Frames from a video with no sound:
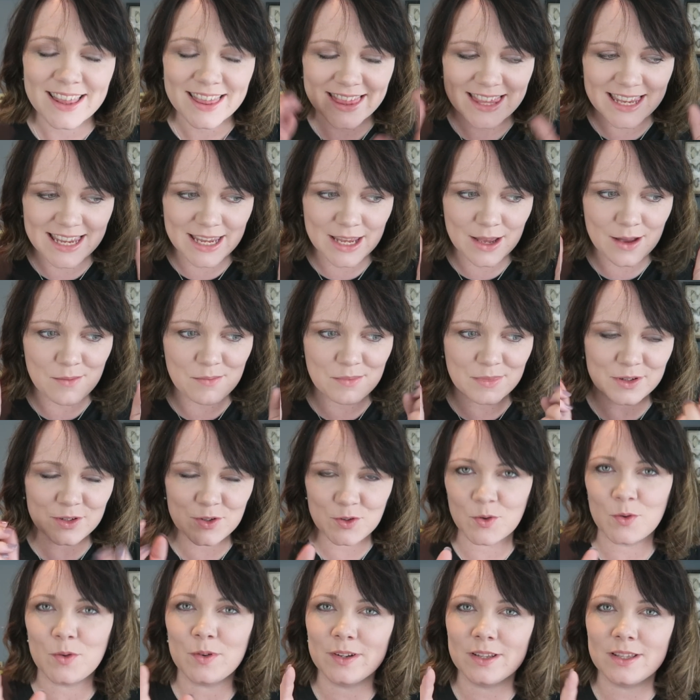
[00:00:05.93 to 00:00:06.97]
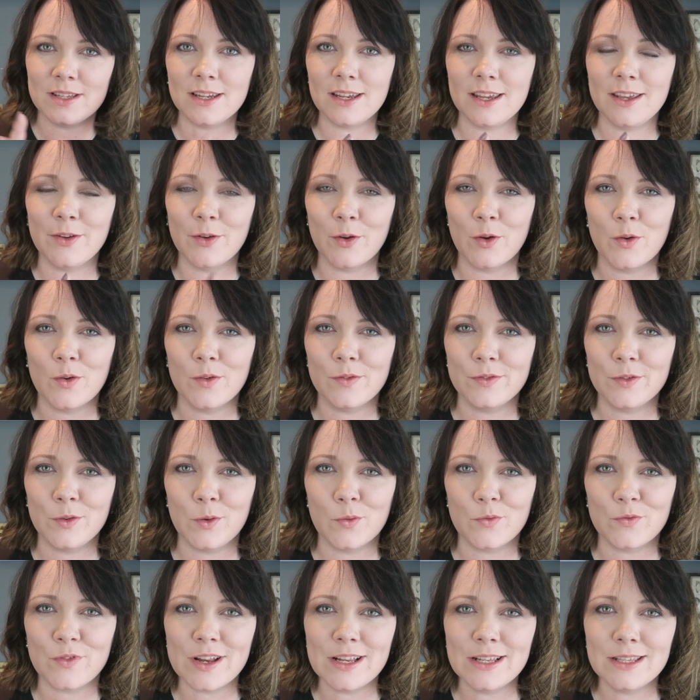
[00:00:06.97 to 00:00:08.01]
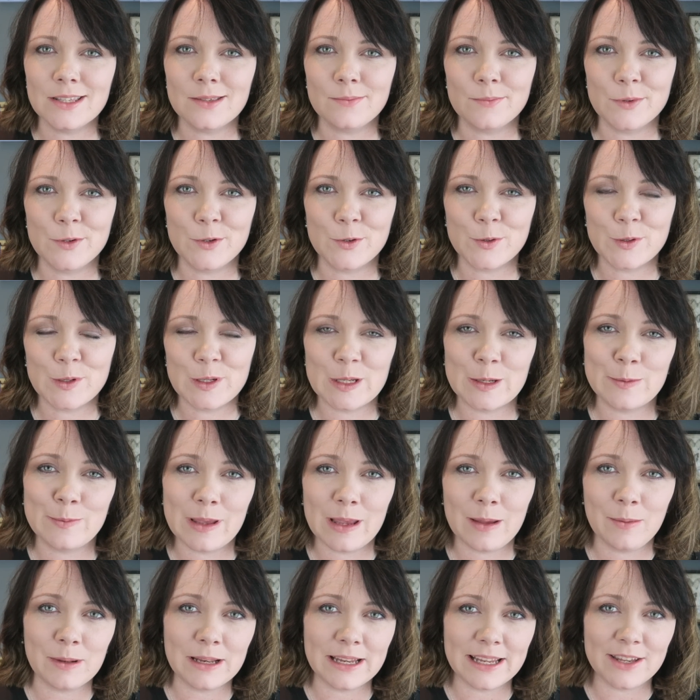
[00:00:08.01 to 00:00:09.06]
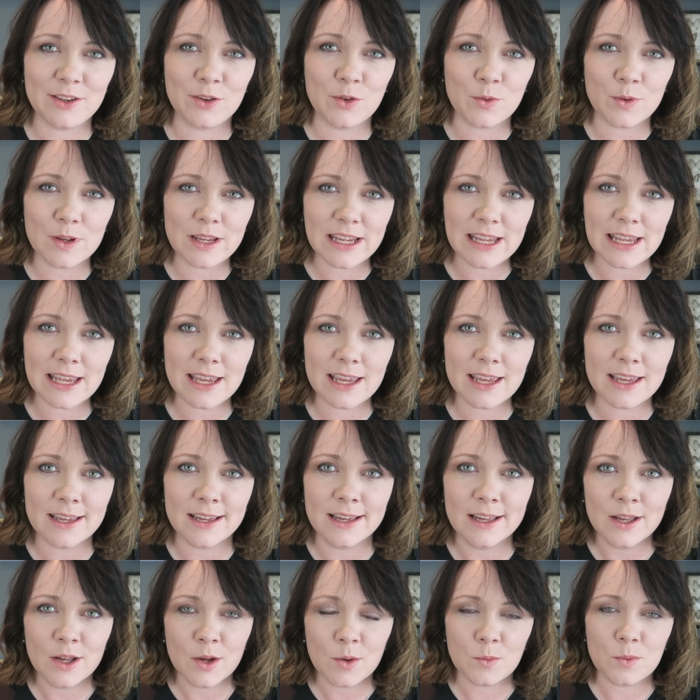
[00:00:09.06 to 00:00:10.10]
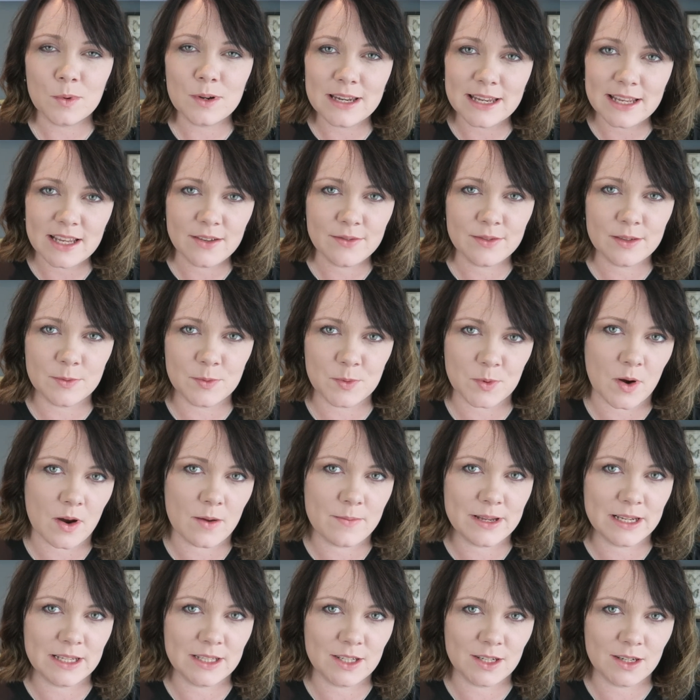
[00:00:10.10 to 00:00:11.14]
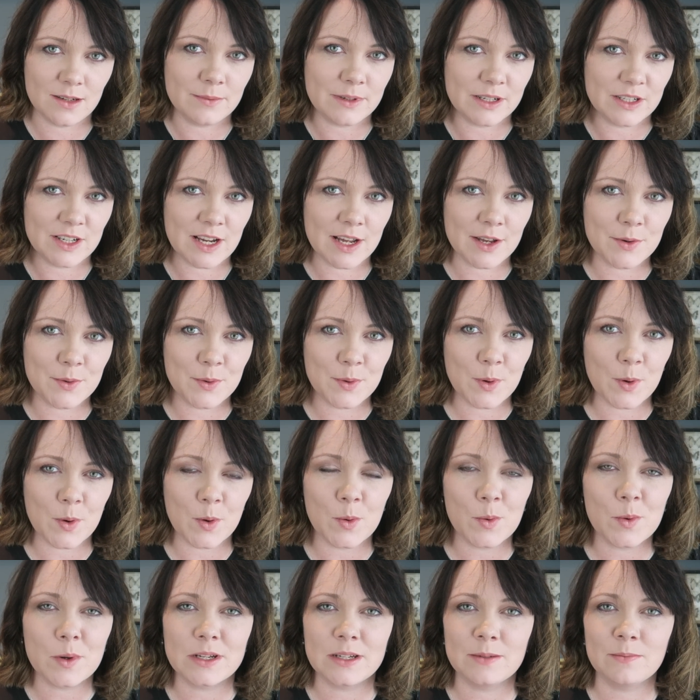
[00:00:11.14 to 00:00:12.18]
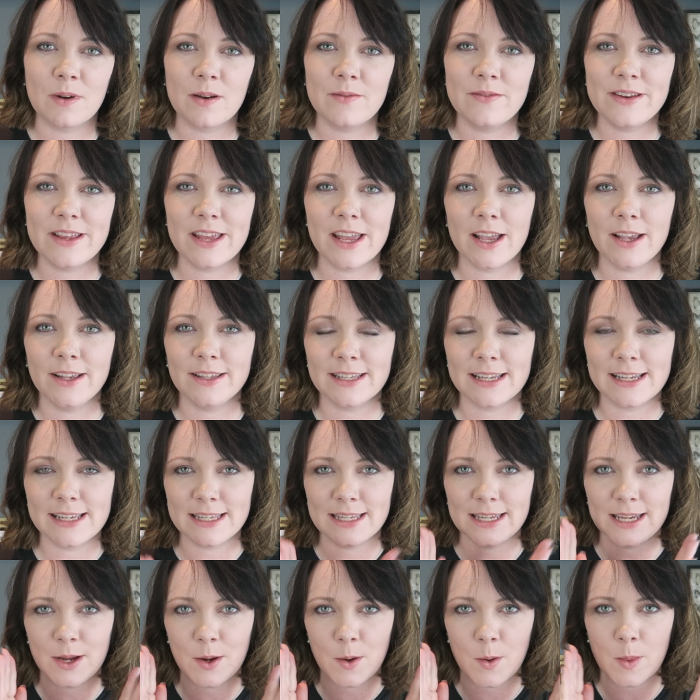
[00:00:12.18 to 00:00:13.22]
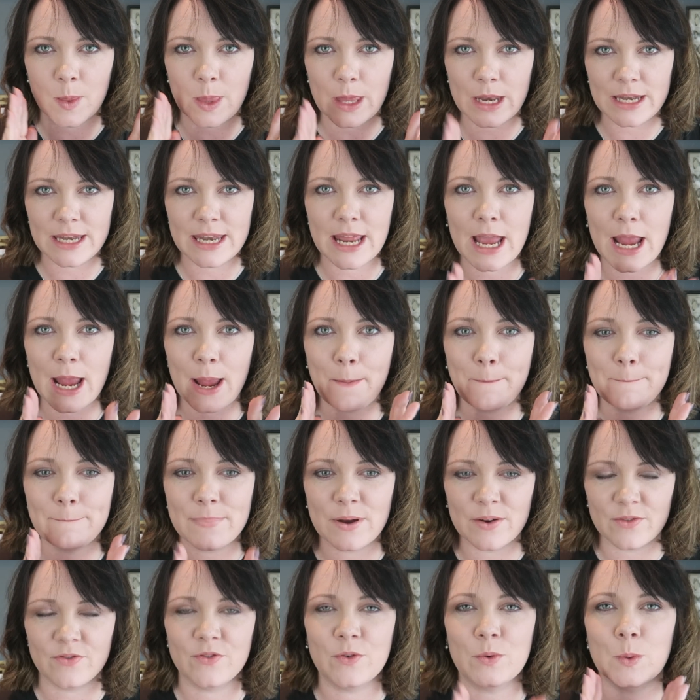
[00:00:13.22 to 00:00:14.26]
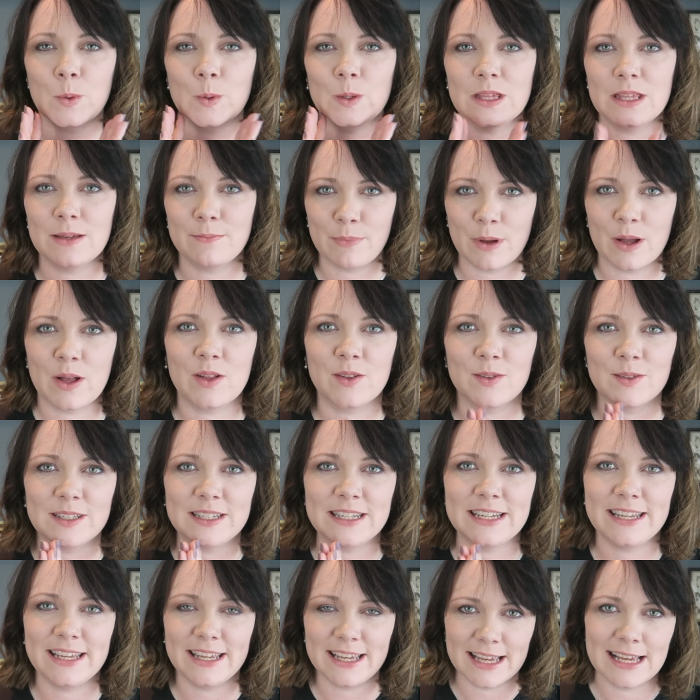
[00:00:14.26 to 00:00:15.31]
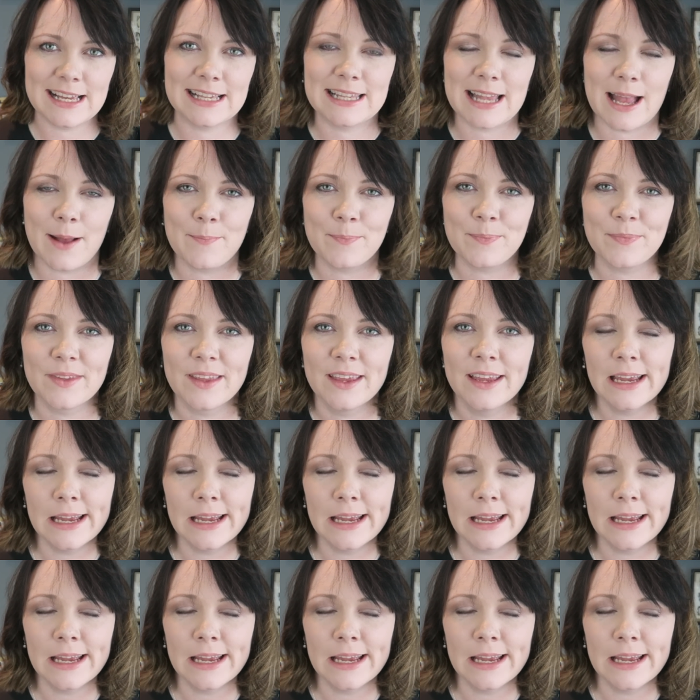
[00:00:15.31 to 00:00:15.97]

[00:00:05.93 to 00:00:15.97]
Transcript: The majority of your friends and majority of people in your year will leave subscribing to my channel or watching my videos until the day before the biology exam.